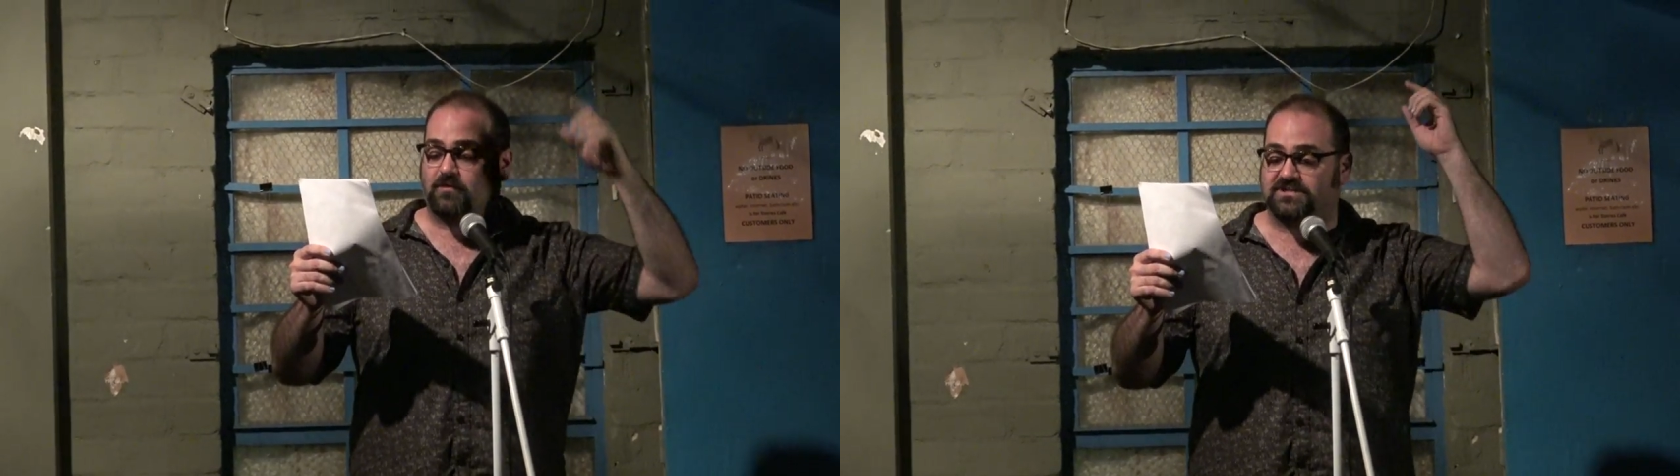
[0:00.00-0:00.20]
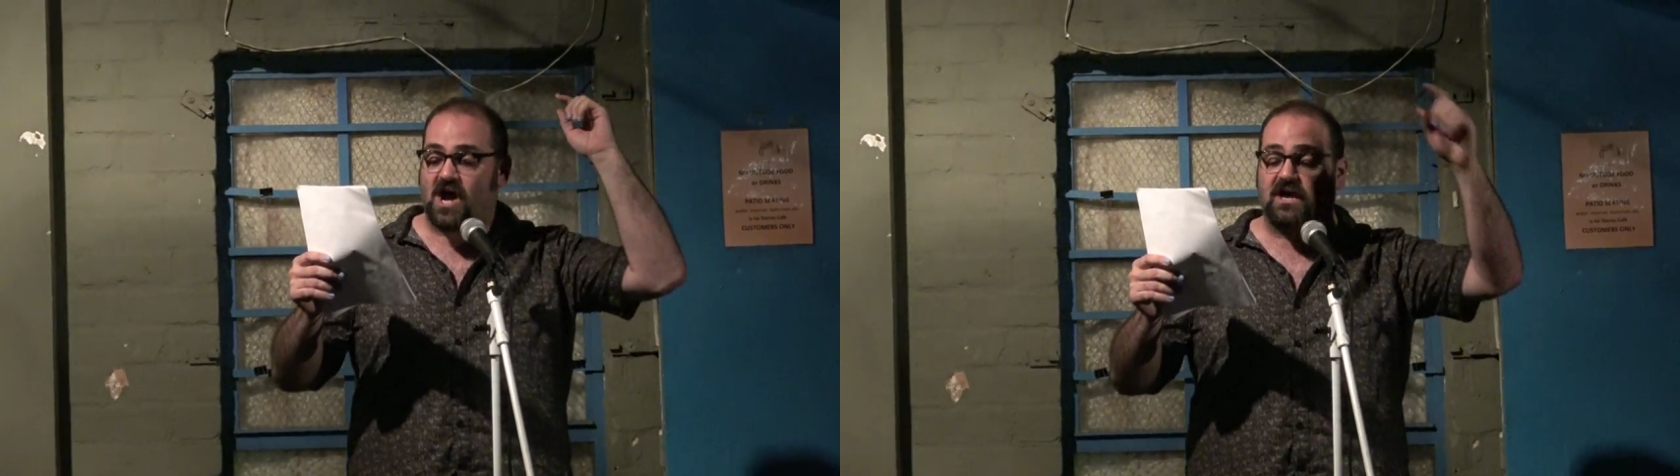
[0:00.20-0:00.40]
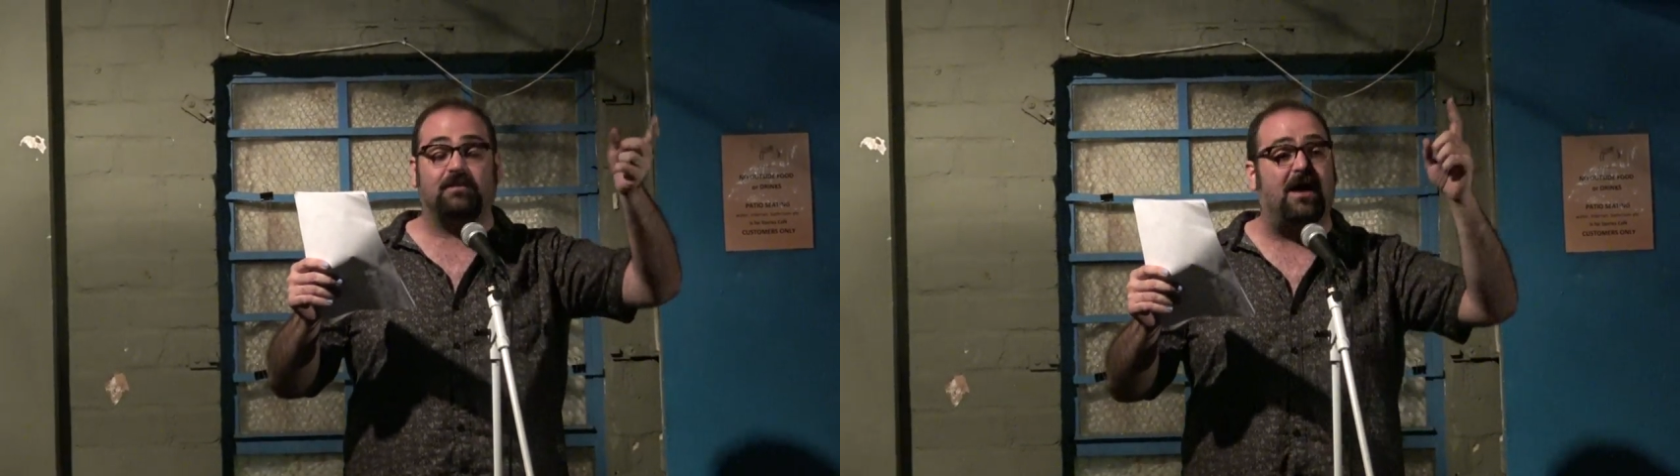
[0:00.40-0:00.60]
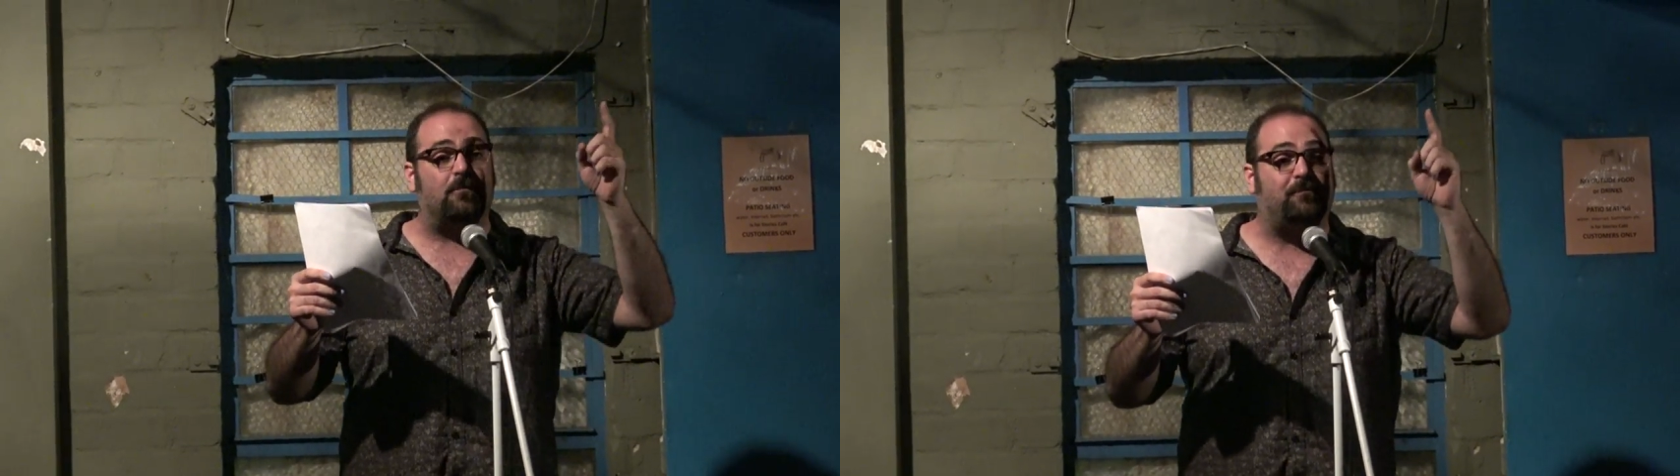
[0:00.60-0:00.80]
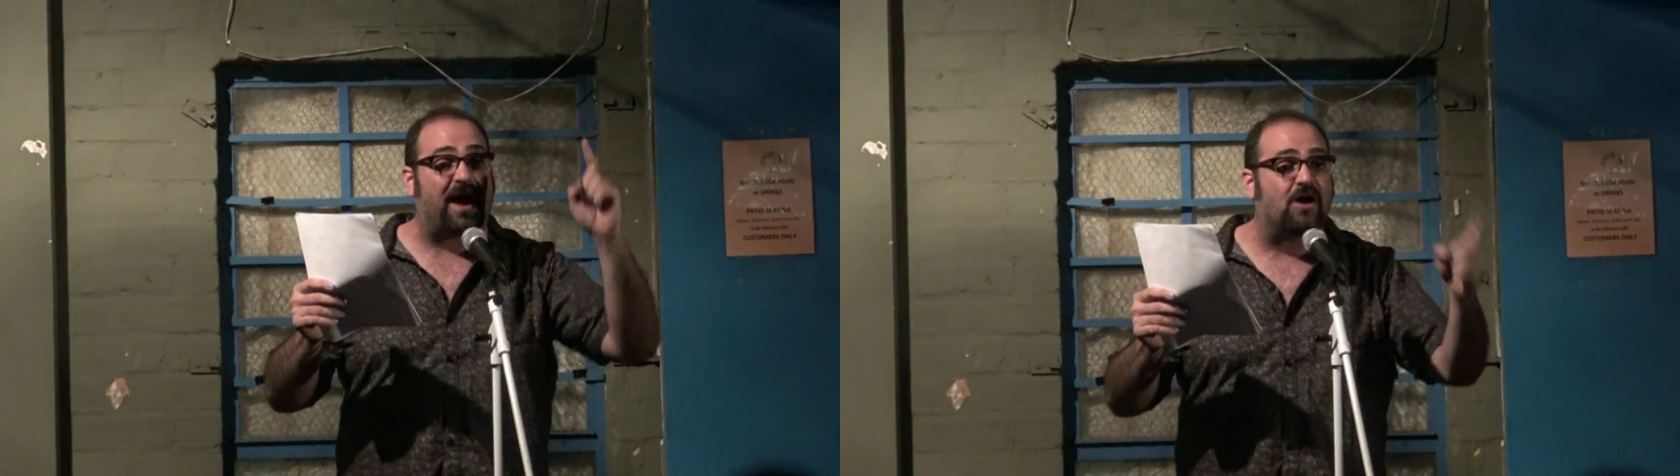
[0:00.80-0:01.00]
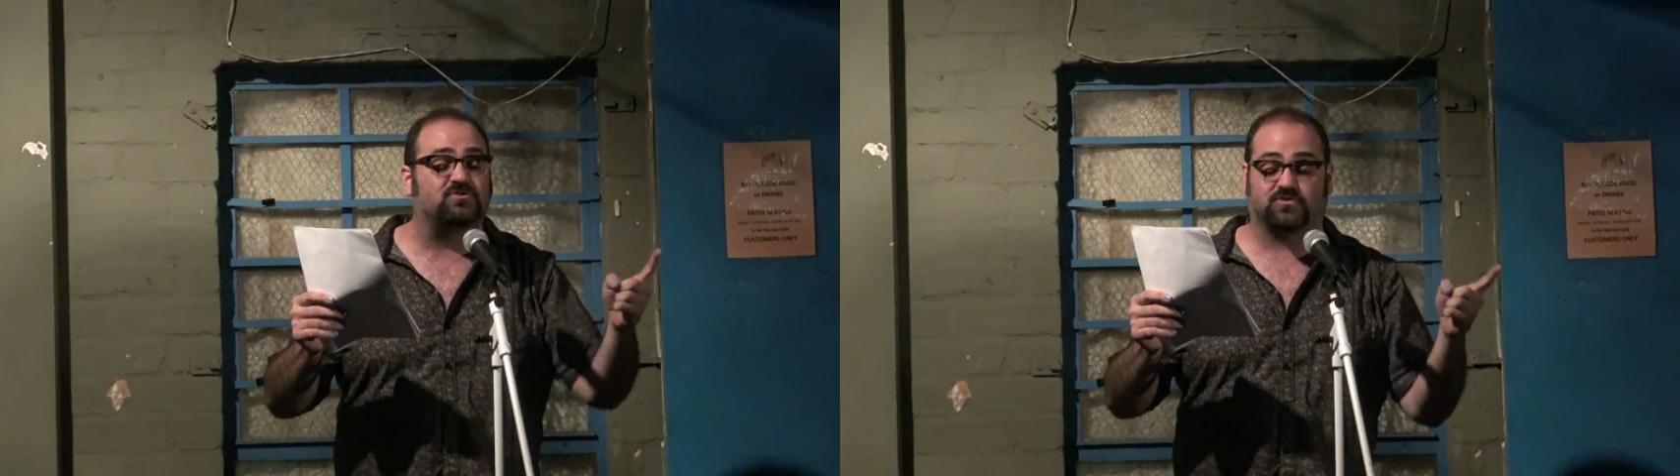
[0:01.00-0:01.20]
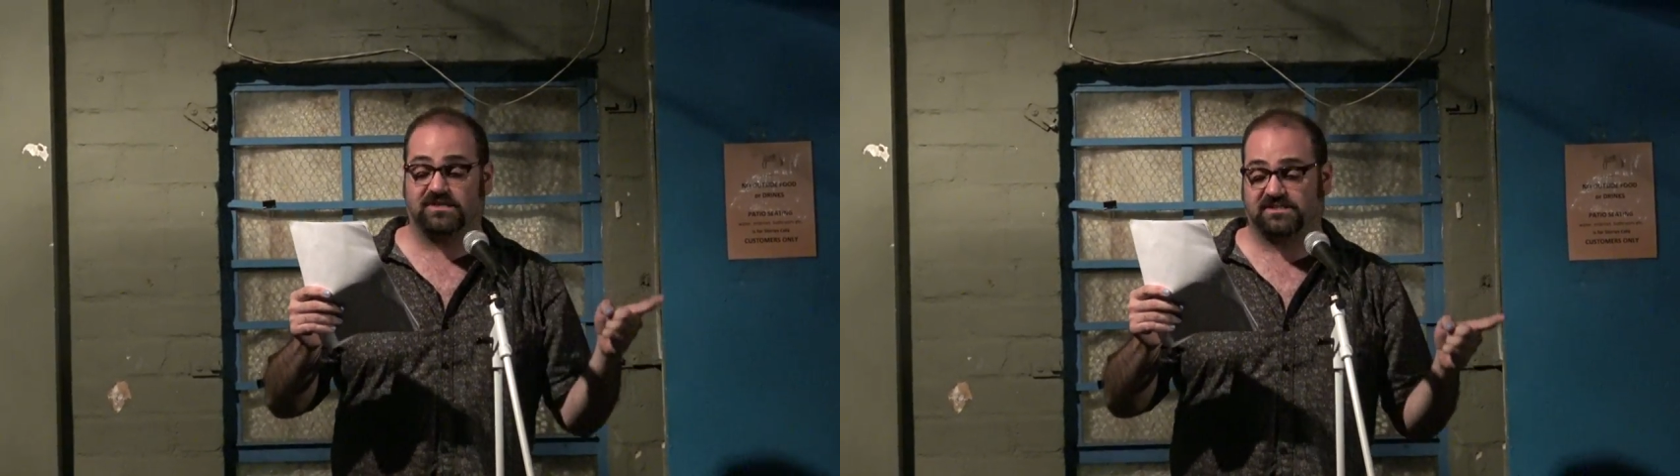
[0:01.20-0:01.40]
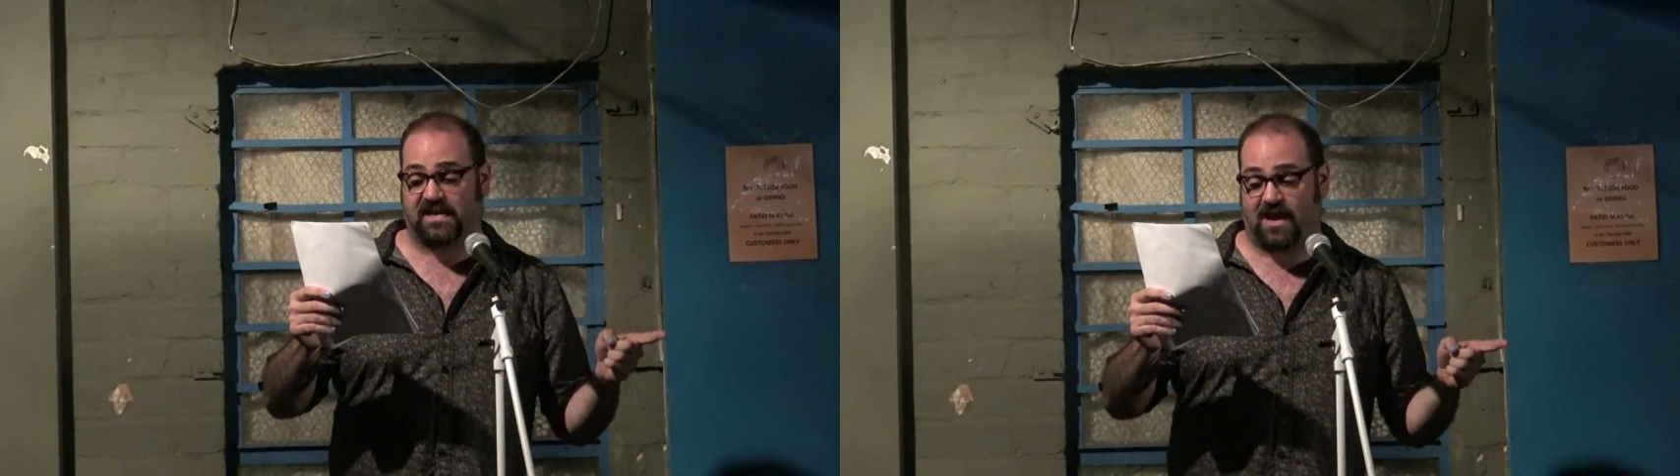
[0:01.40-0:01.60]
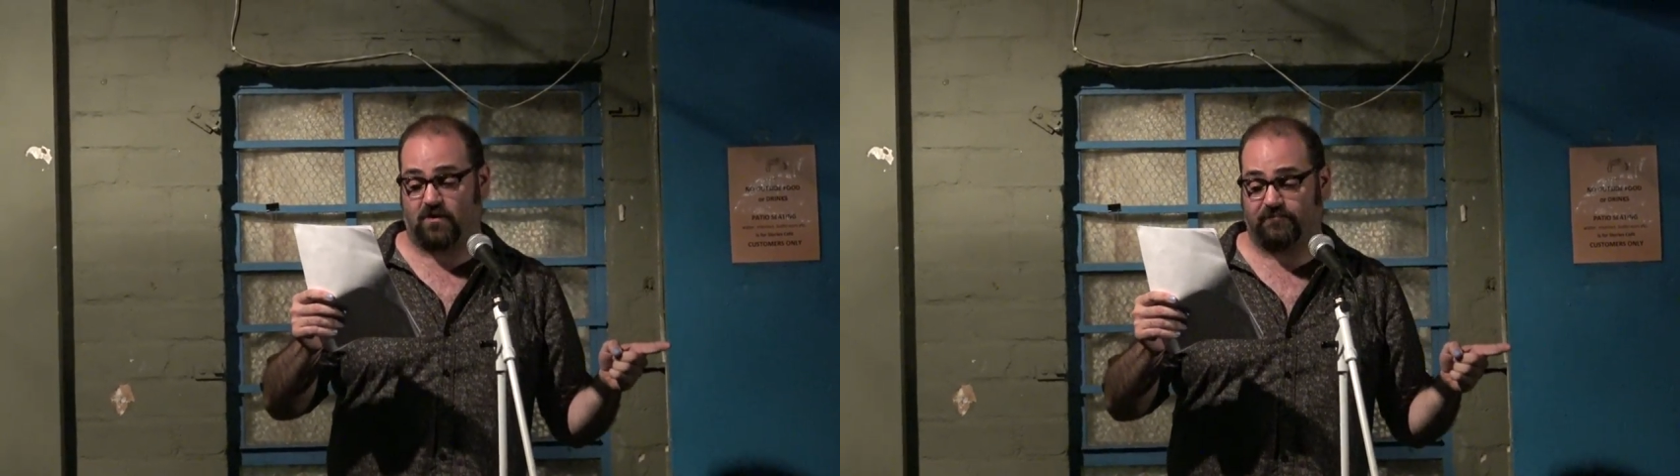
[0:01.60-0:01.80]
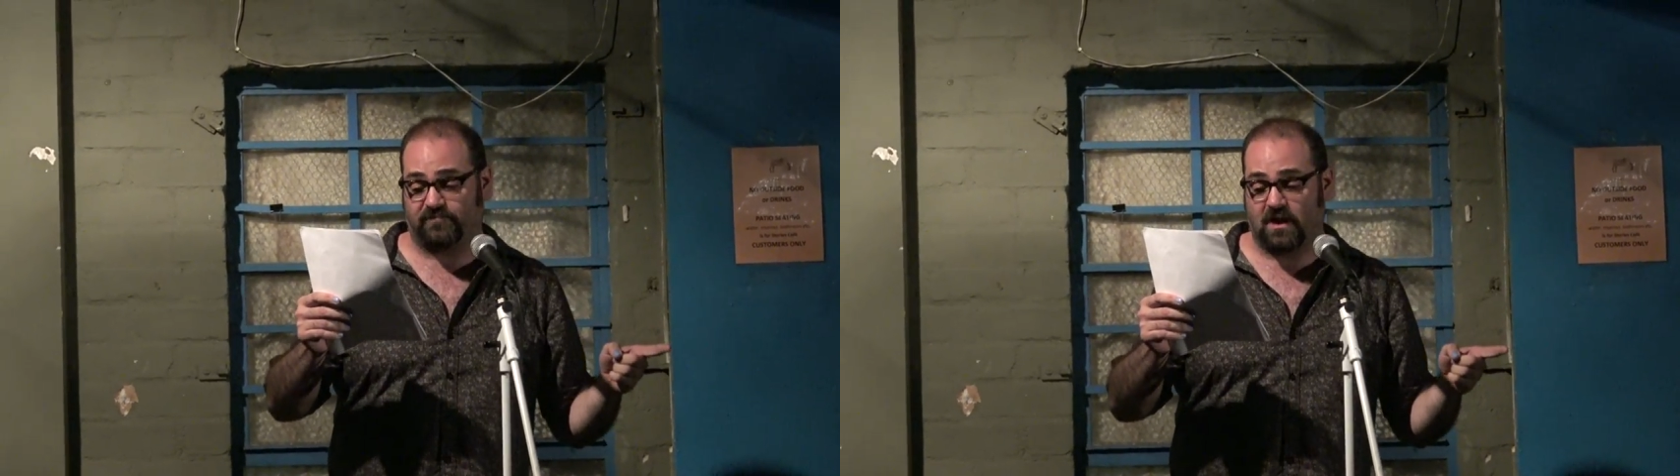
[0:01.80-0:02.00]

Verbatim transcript: But we're talking about boundaries now.